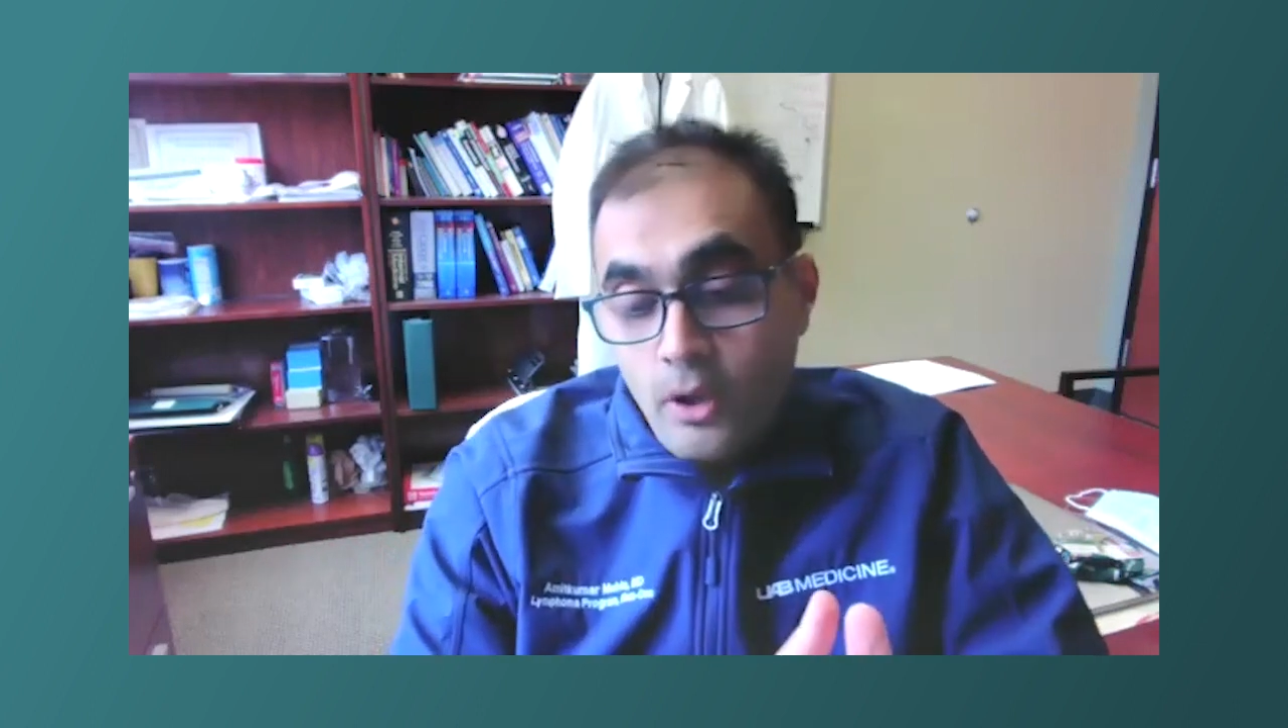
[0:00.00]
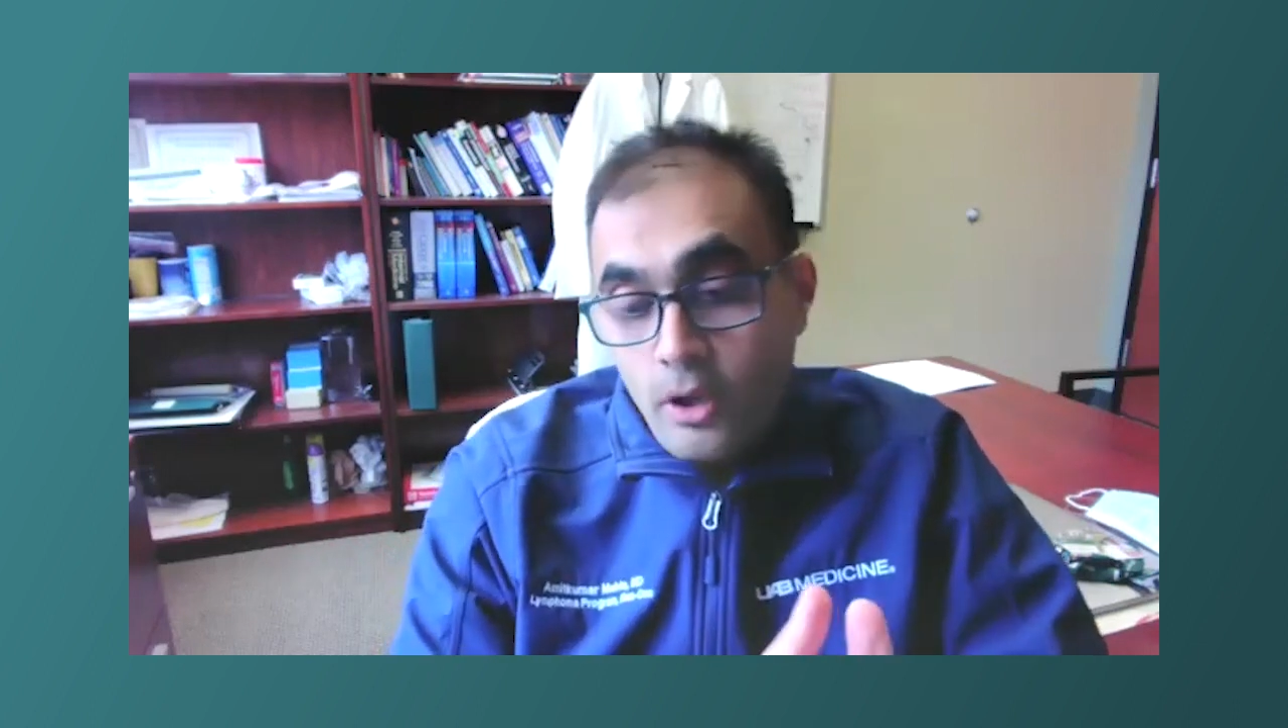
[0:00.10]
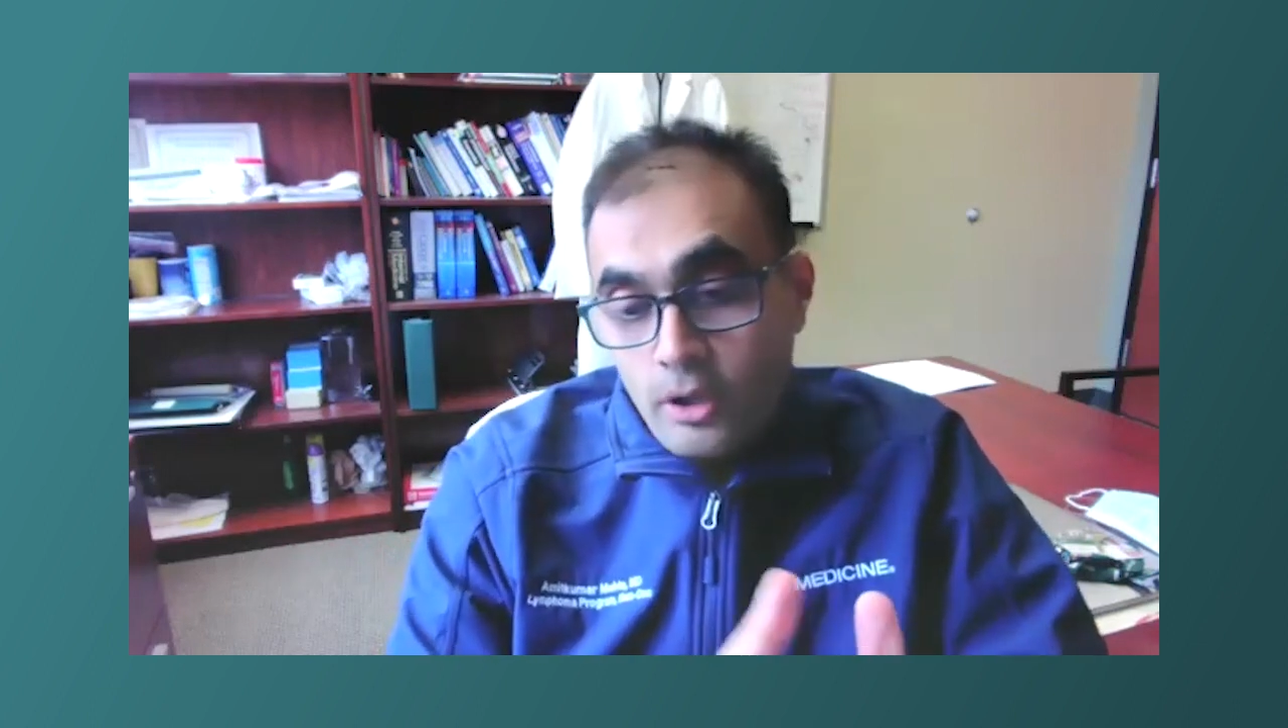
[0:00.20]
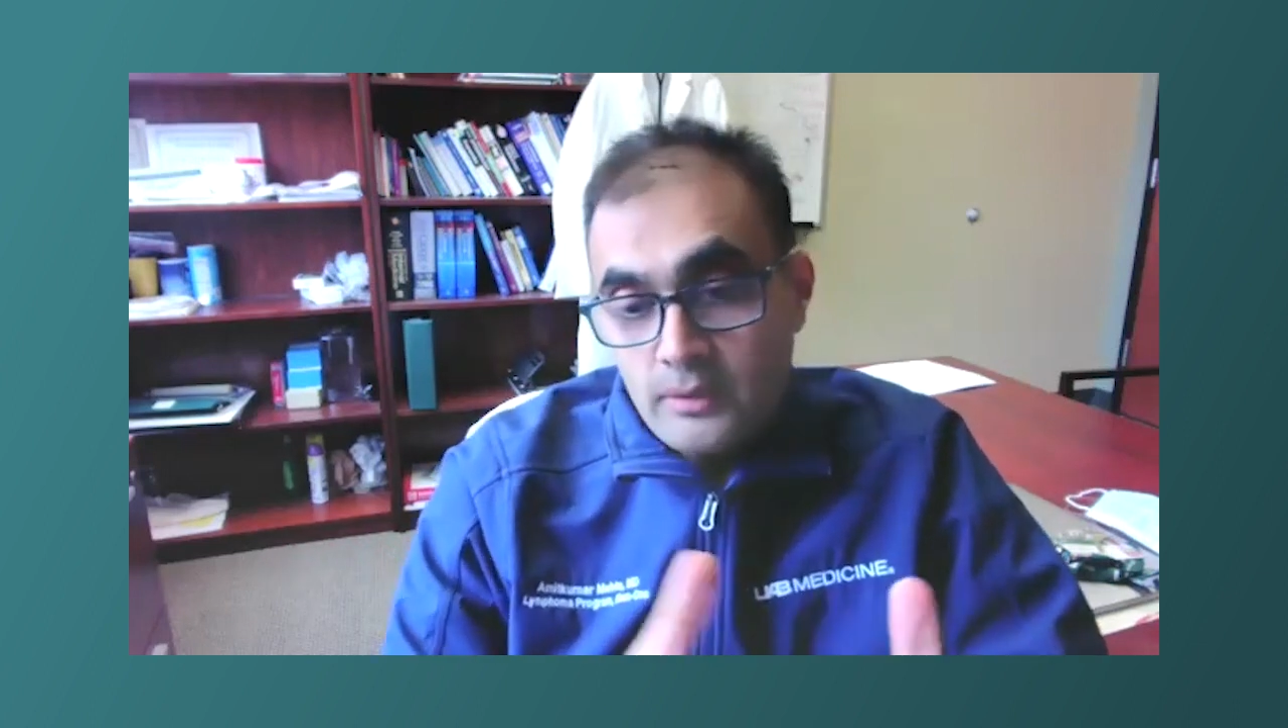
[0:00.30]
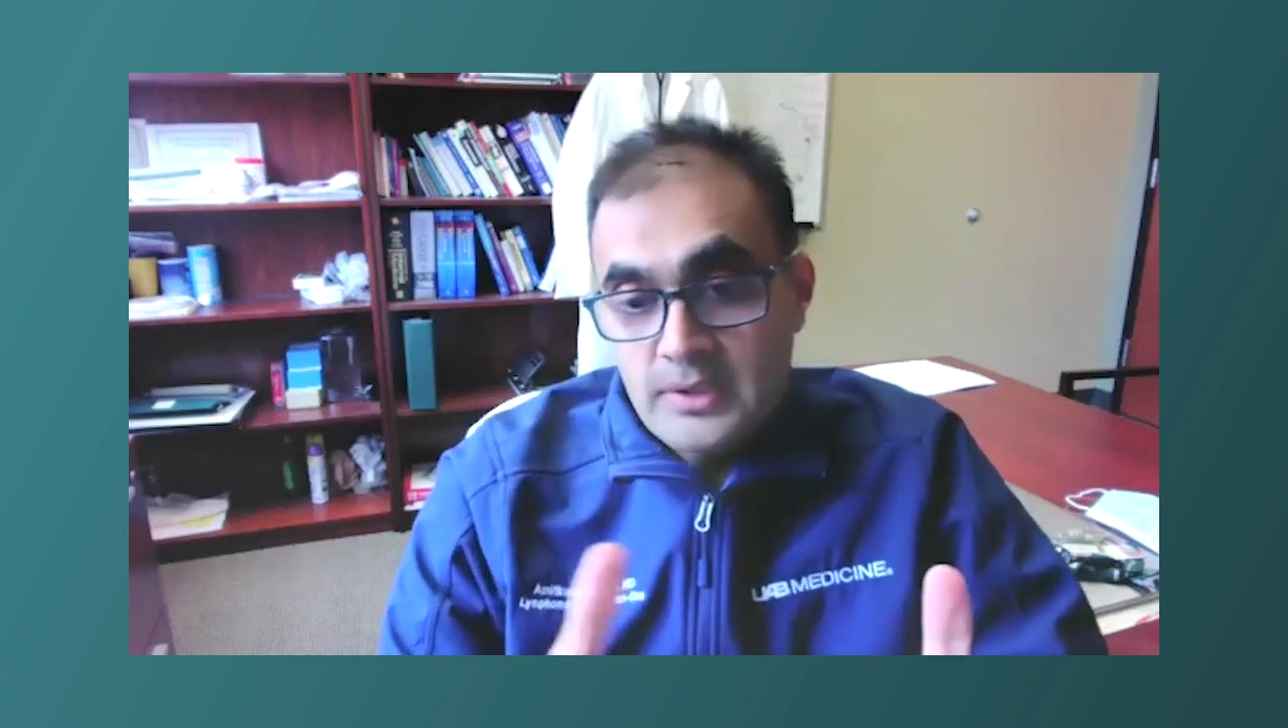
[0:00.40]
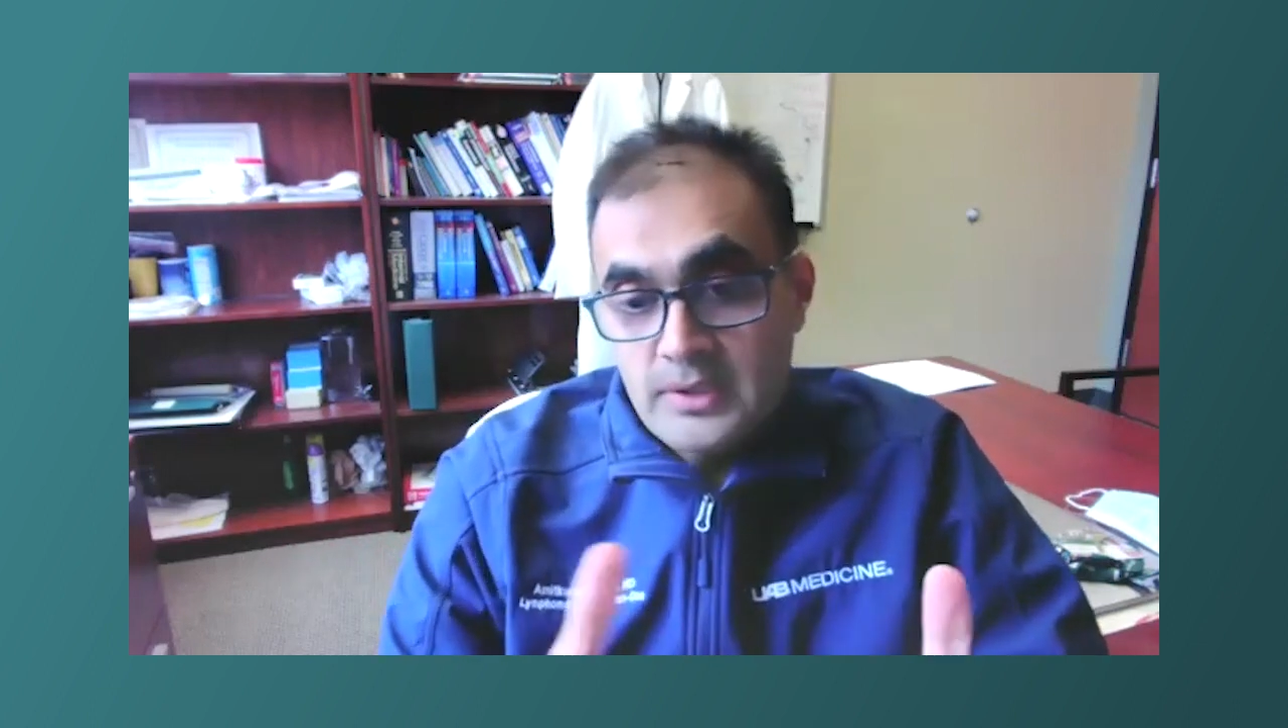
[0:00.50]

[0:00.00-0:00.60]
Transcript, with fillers: all of